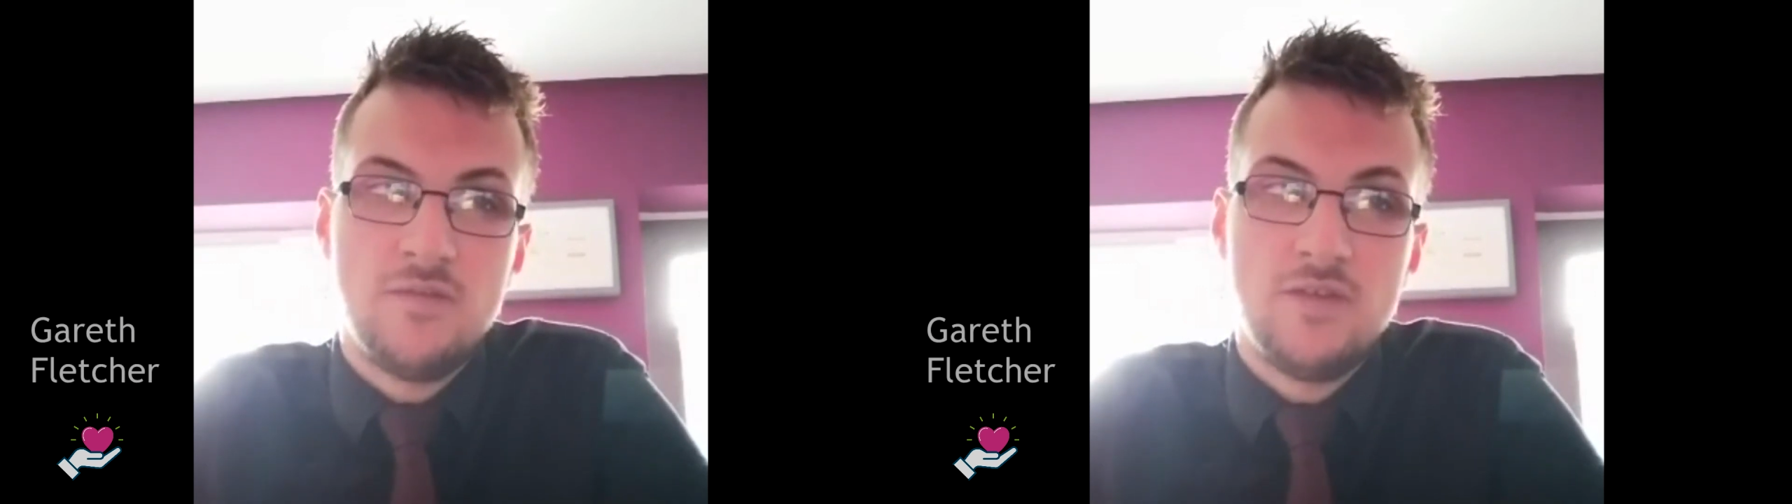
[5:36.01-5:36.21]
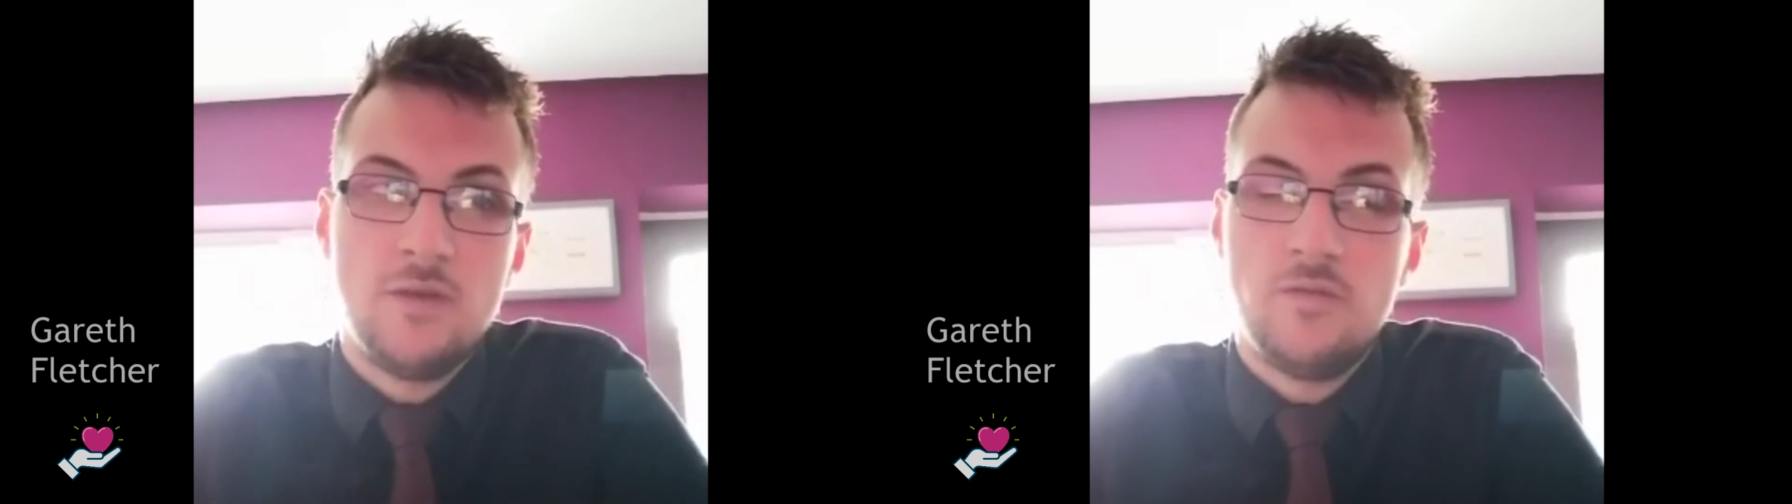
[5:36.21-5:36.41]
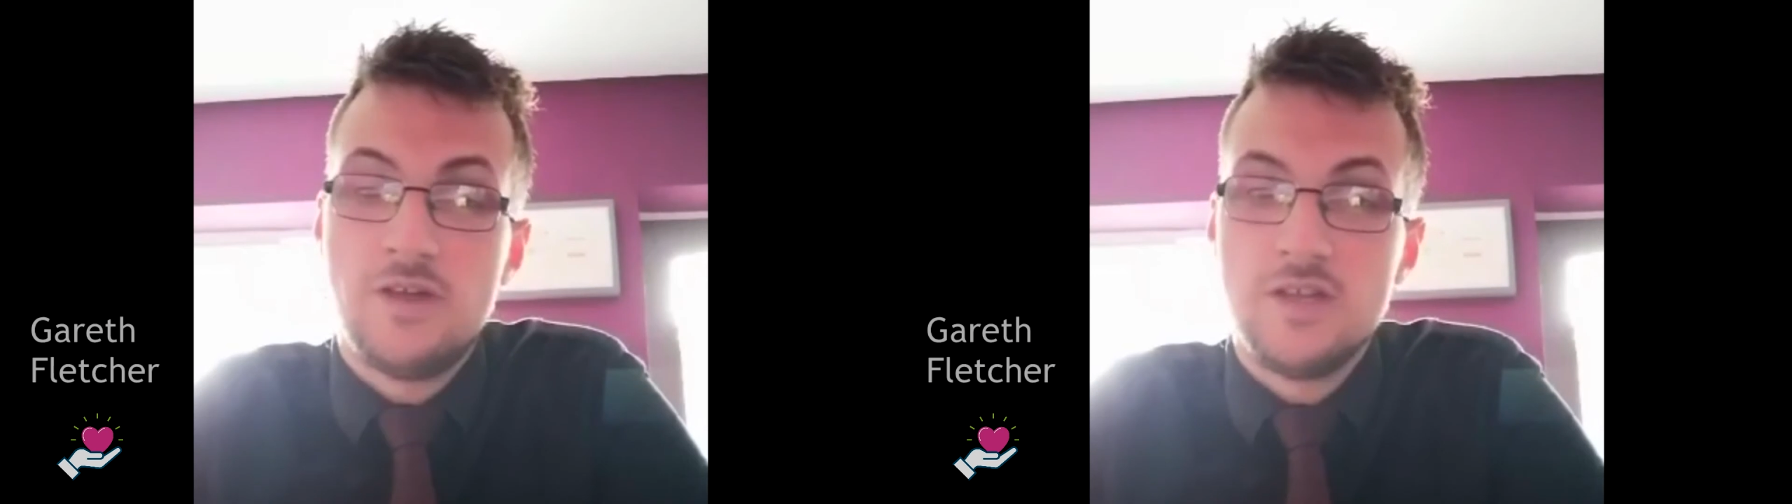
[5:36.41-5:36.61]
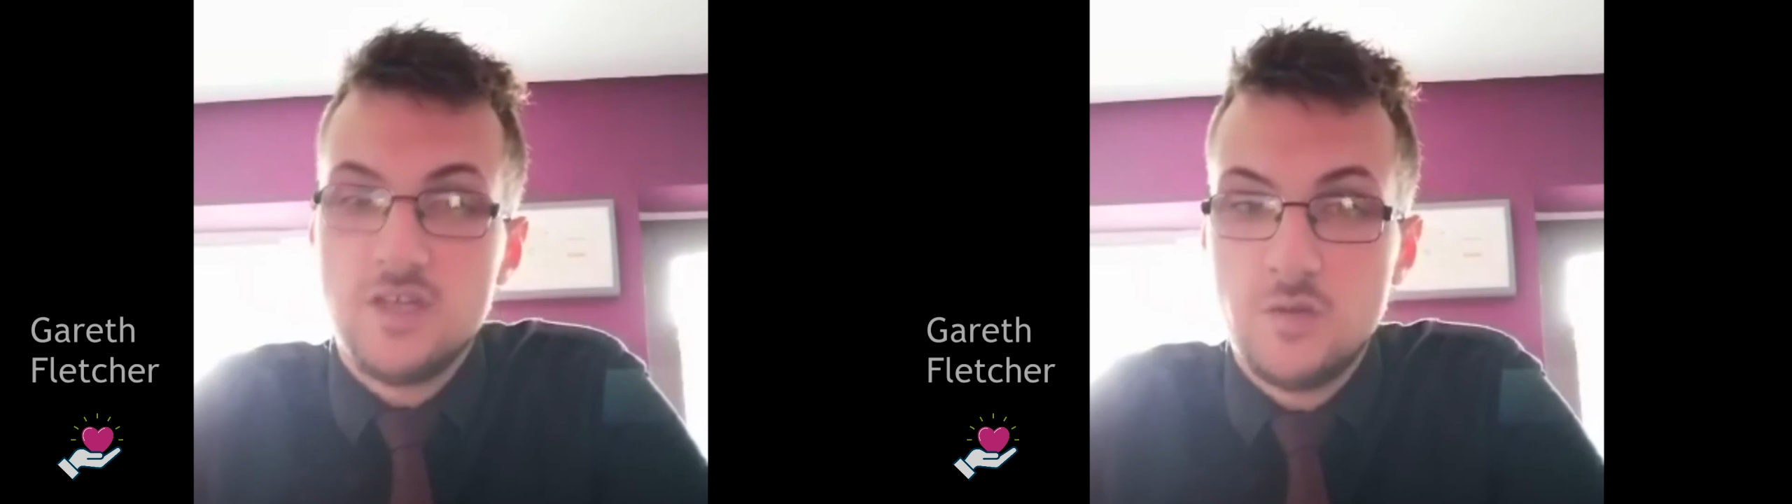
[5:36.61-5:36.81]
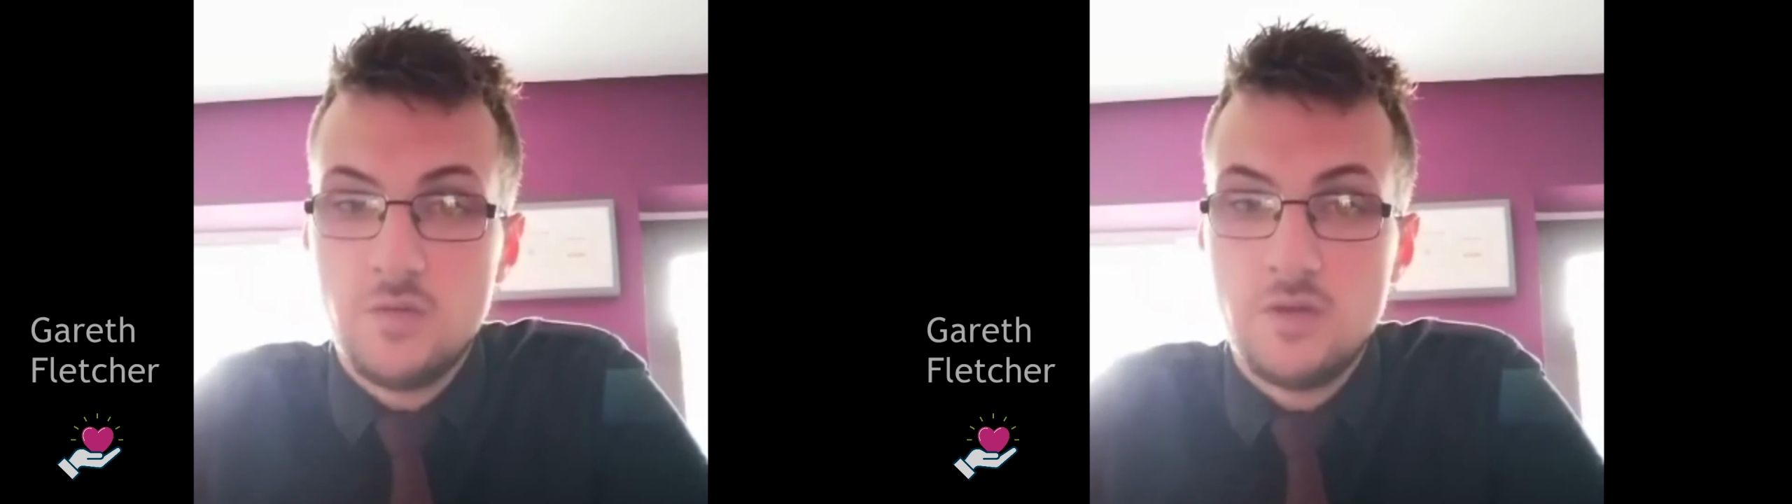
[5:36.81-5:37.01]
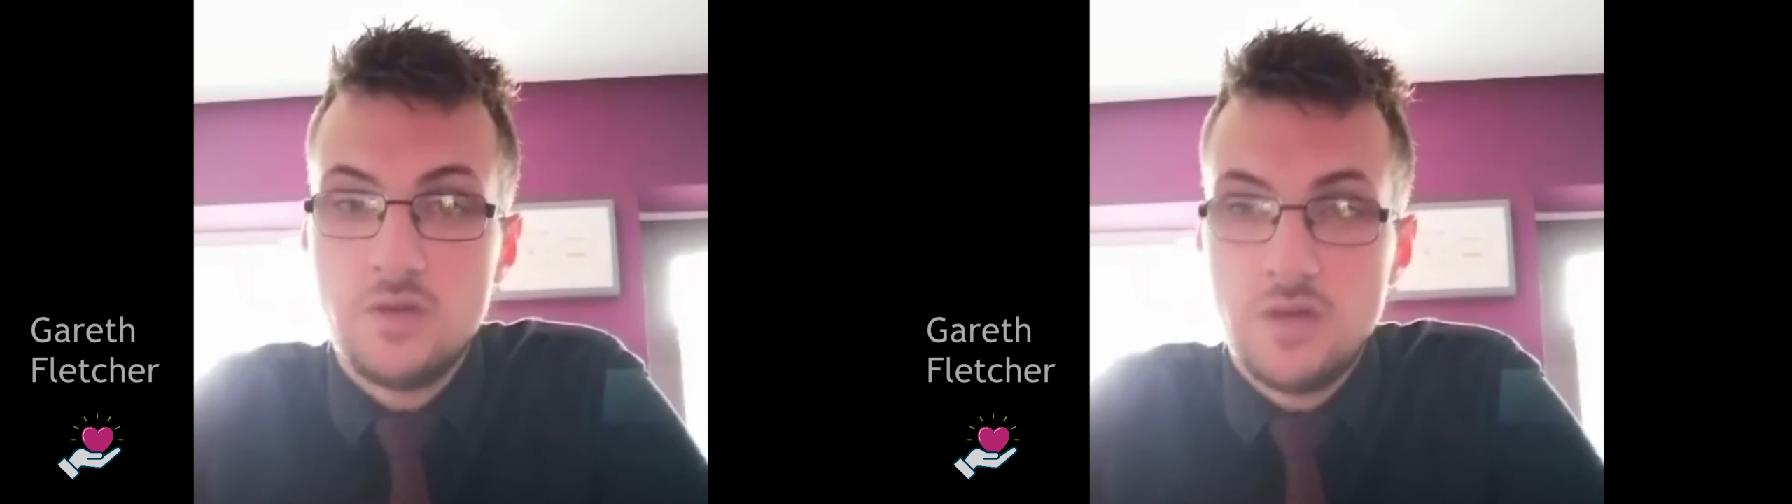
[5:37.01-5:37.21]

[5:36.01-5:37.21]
feel valued.